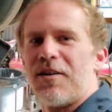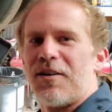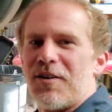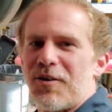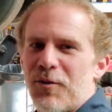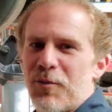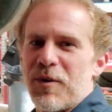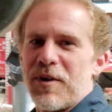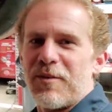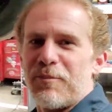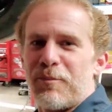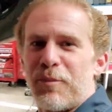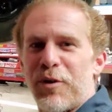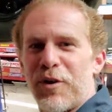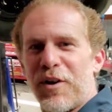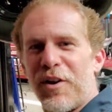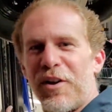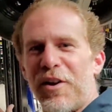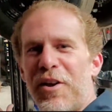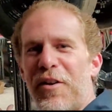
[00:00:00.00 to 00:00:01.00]
We put a
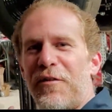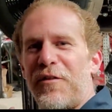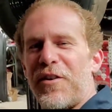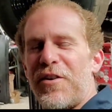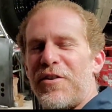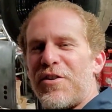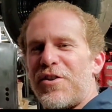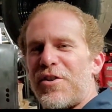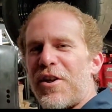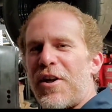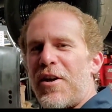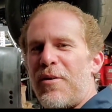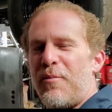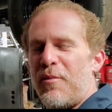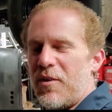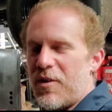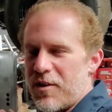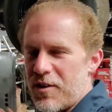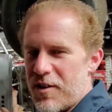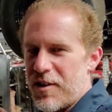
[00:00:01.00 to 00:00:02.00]
lift in the
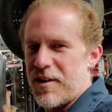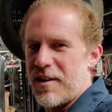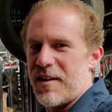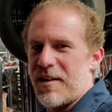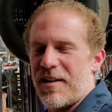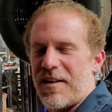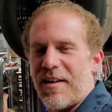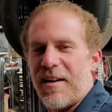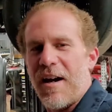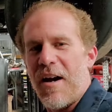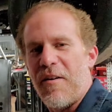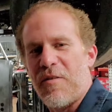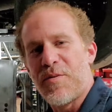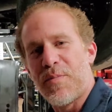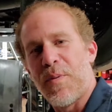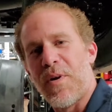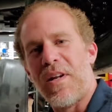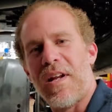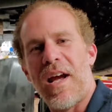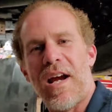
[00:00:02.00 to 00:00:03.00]
shop. I've
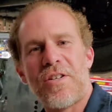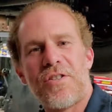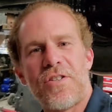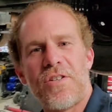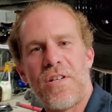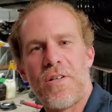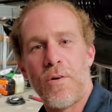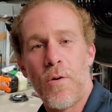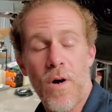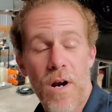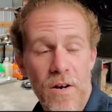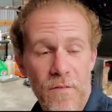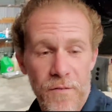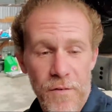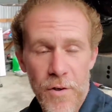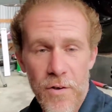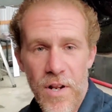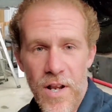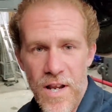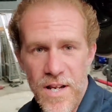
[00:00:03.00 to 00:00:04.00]
spent actually quite a
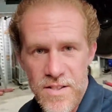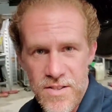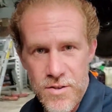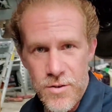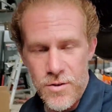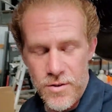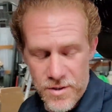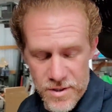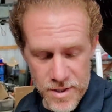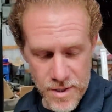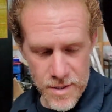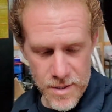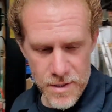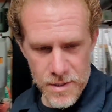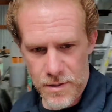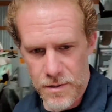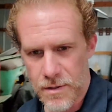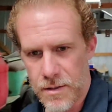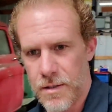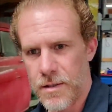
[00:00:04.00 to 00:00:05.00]
few days doing that.
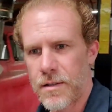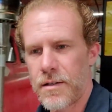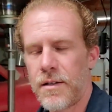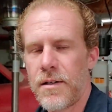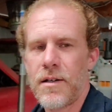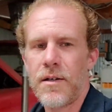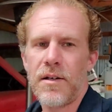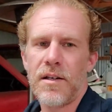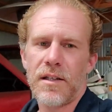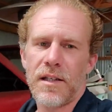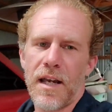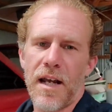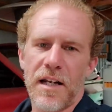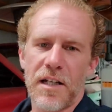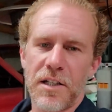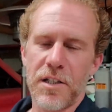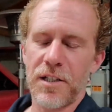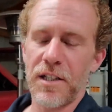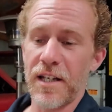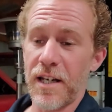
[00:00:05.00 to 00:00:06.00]
Kind of
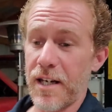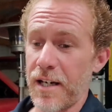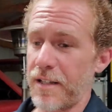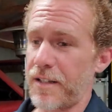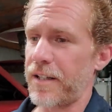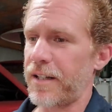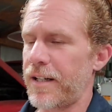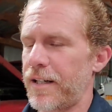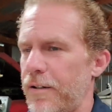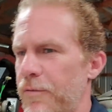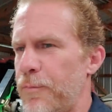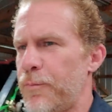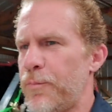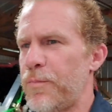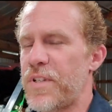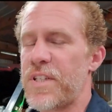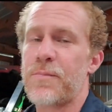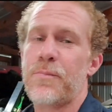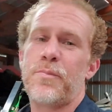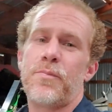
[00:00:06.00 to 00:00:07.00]
clear, and
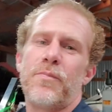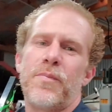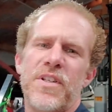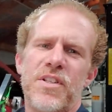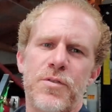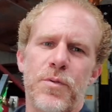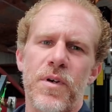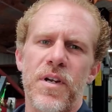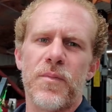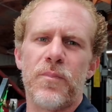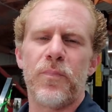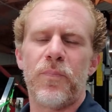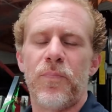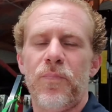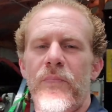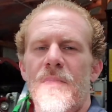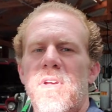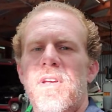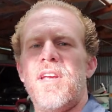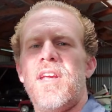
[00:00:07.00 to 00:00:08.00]
between
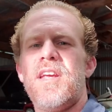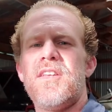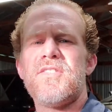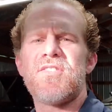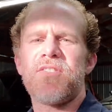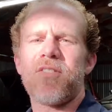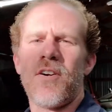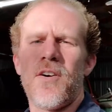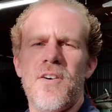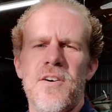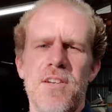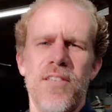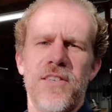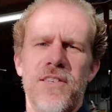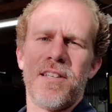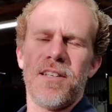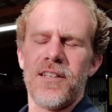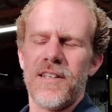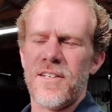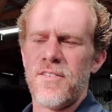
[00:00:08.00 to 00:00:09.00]
installing the
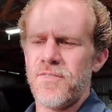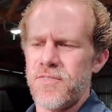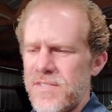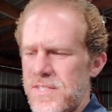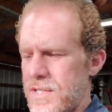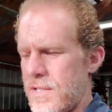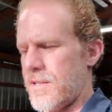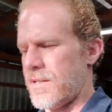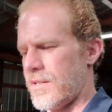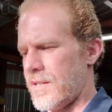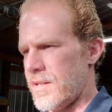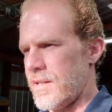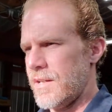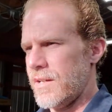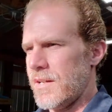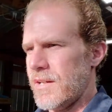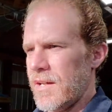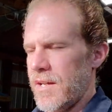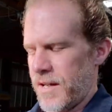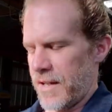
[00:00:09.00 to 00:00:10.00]
lift,
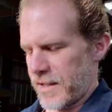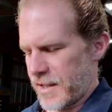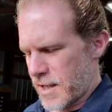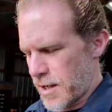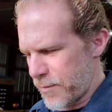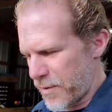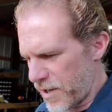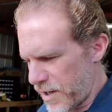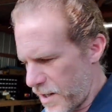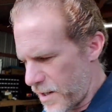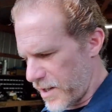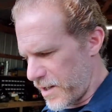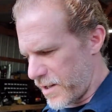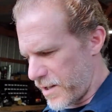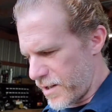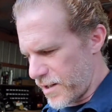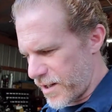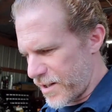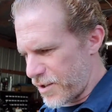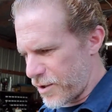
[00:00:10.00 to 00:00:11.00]
coming out here,
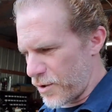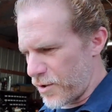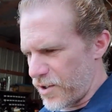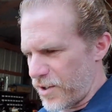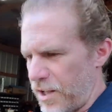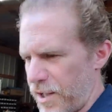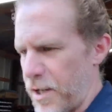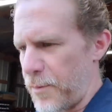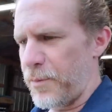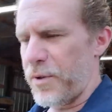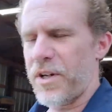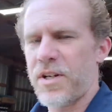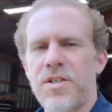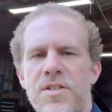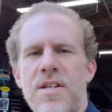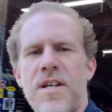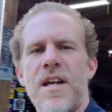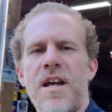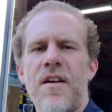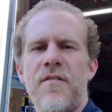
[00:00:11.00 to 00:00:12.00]
I know in a lot of pictures
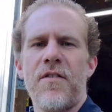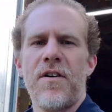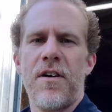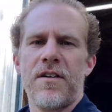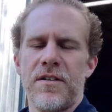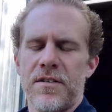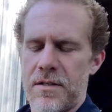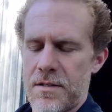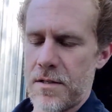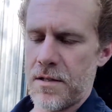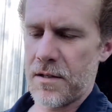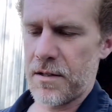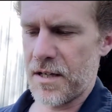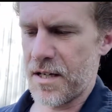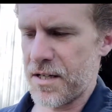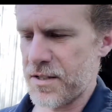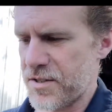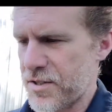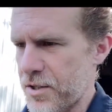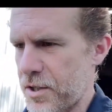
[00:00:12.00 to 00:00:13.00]
I have on
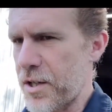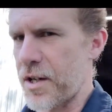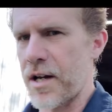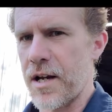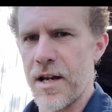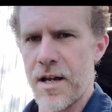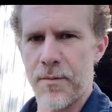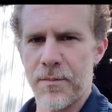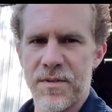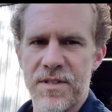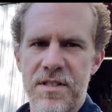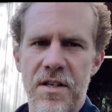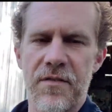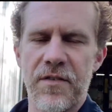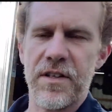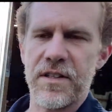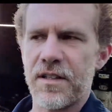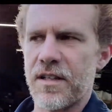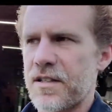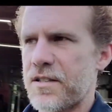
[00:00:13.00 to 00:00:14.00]
Instagram and stuff
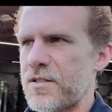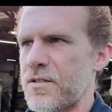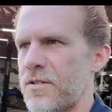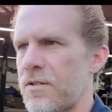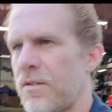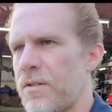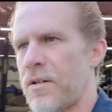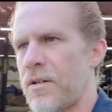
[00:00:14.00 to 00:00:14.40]
like that too.